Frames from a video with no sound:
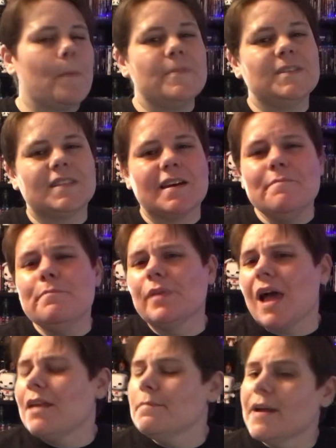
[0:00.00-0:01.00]
some
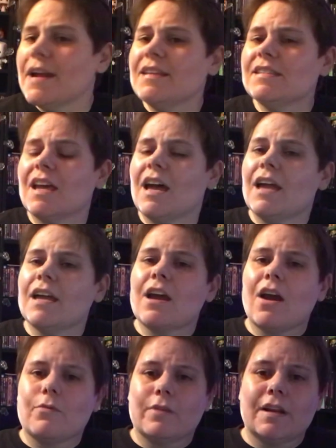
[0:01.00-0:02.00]
blind buys I
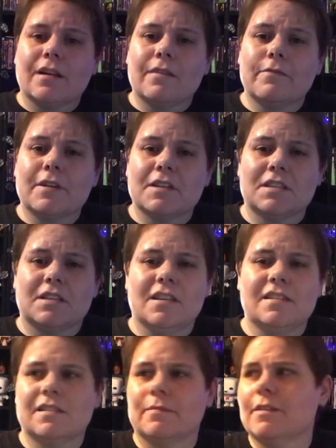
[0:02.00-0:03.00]
got rid of, because
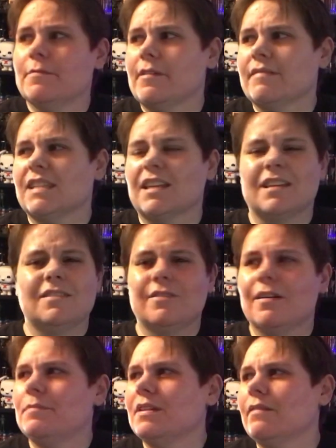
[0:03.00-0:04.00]
some of them I was like, you know,
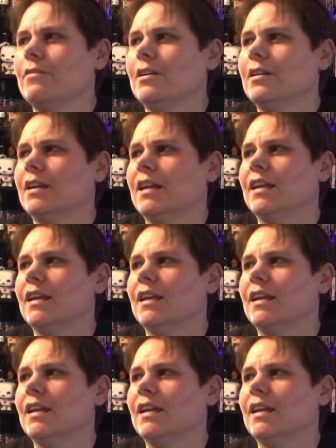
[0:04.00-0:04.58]
I'm never going to